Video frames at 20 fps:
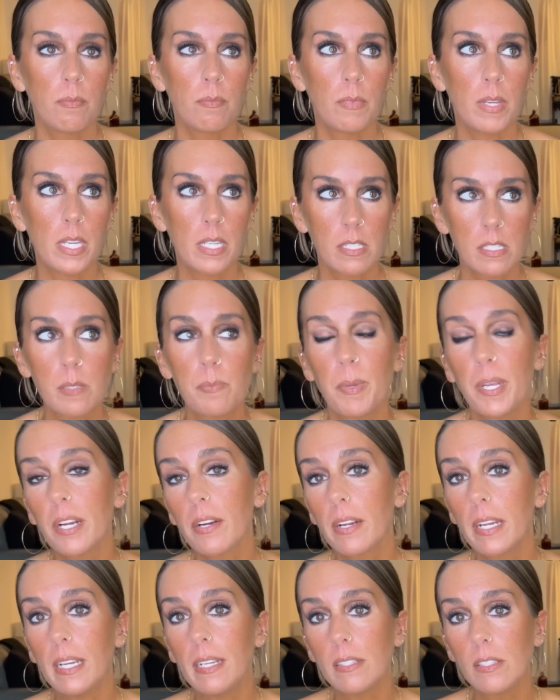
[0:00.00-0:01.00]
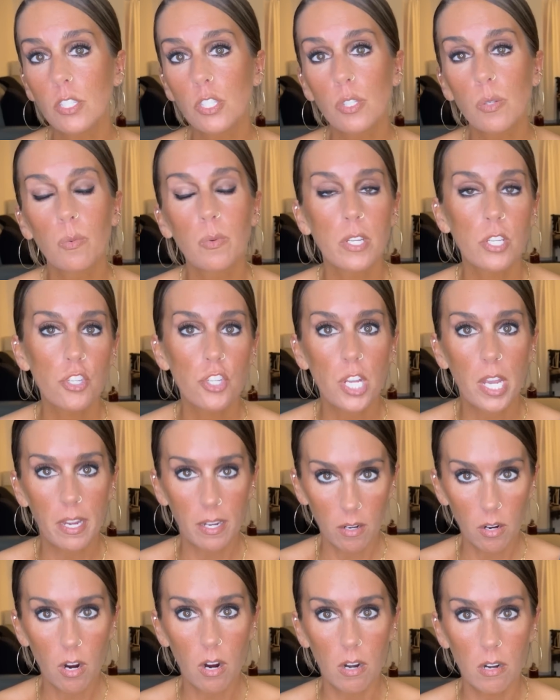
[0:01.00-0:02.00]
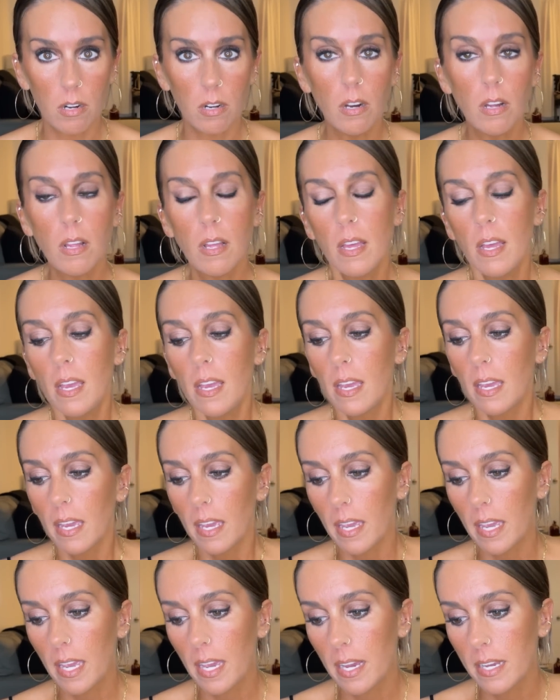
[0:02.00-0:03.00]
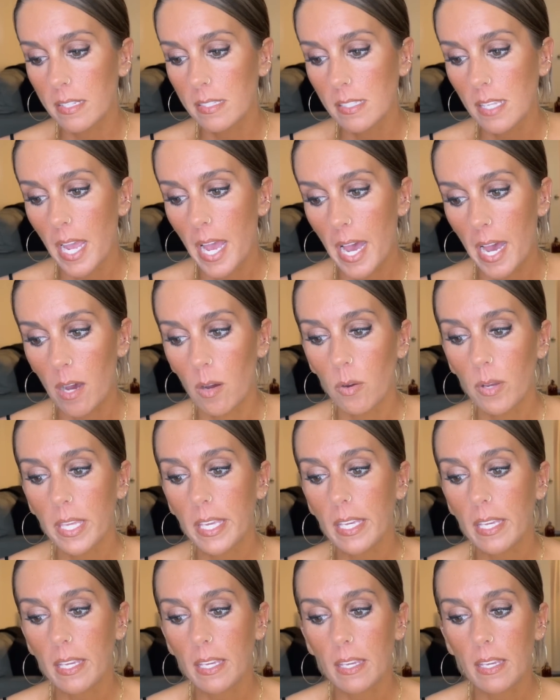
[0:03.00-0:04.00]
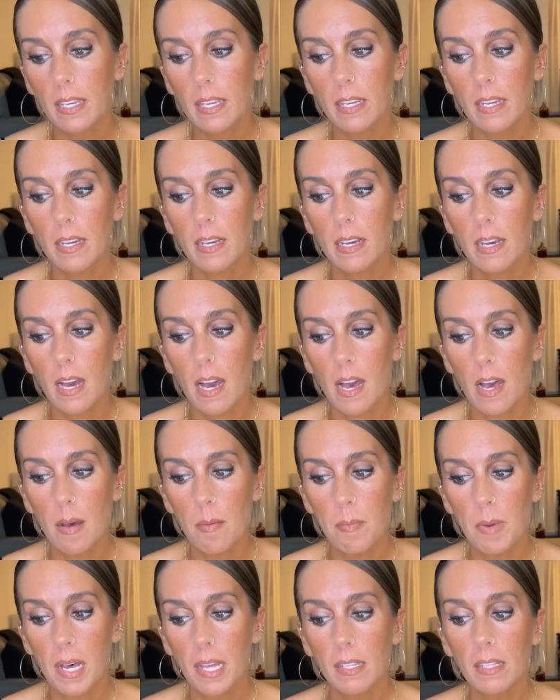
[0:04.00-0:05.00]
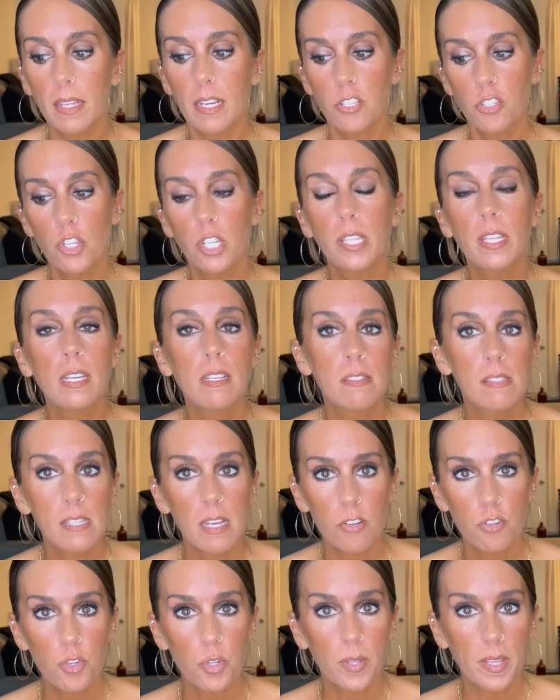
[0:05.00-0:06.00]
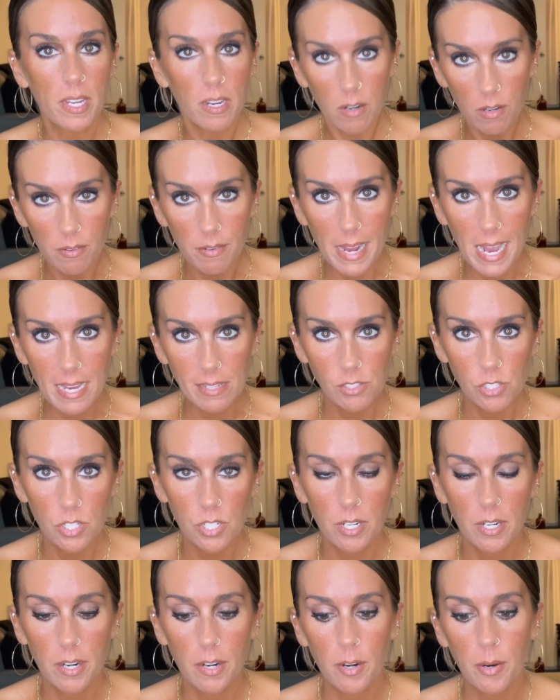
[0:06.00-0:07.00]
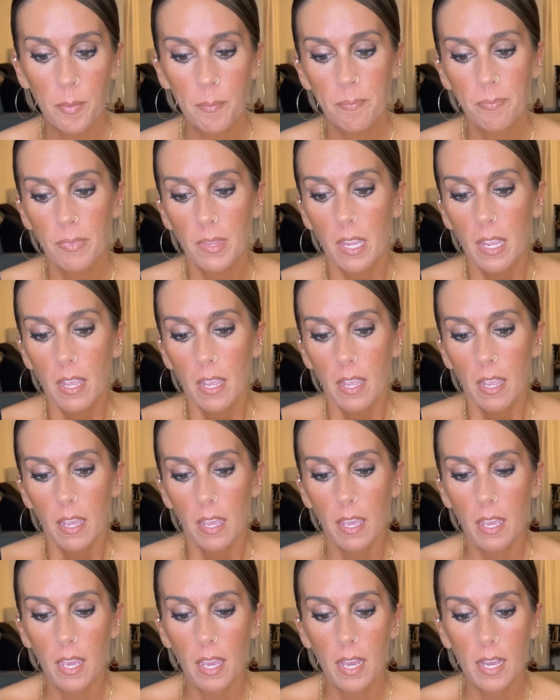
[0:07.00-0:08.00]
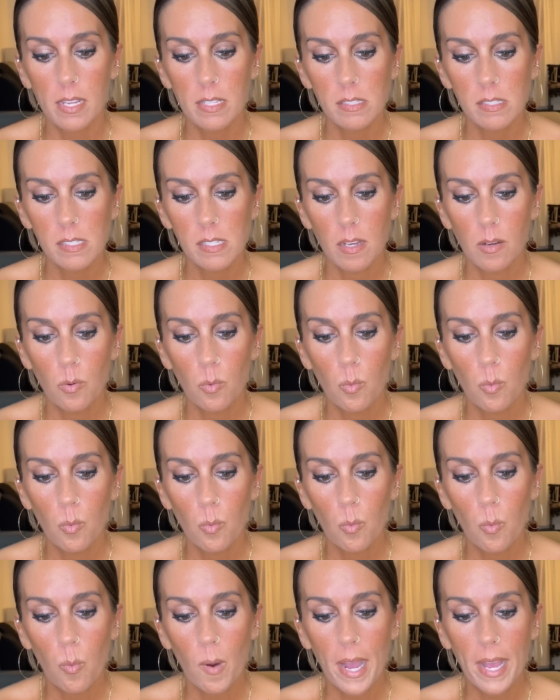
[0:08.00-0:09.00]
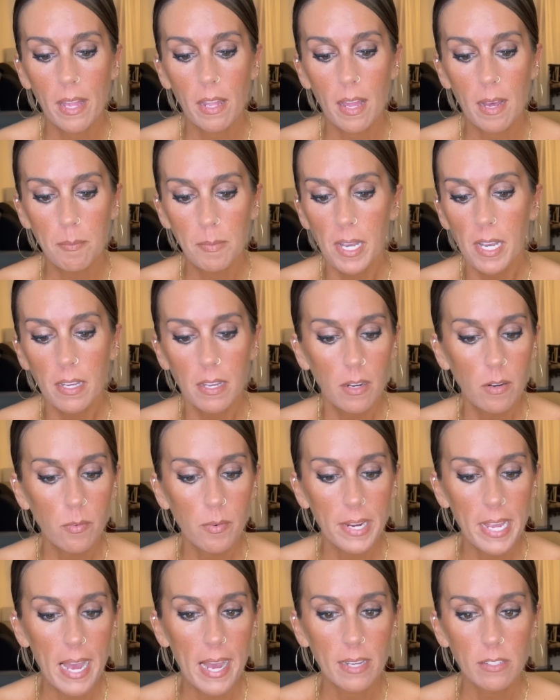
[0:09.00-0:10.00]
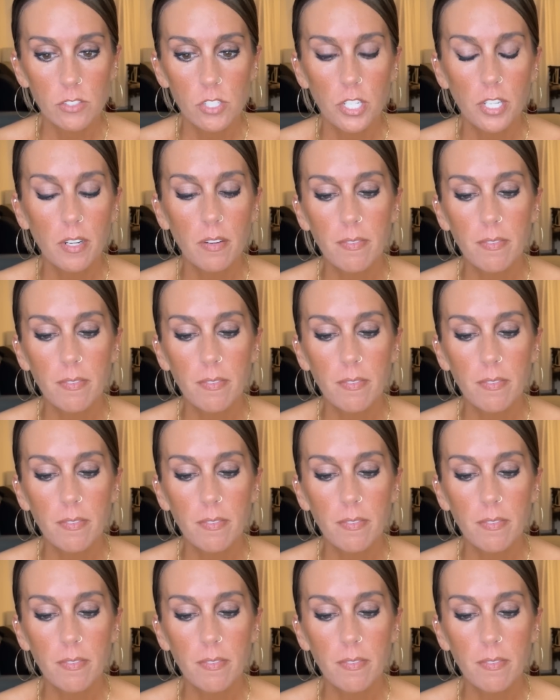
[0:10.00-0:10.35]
experience with Shay Carl and how he allegedly sexually harassed her. And while I'm not going to react to her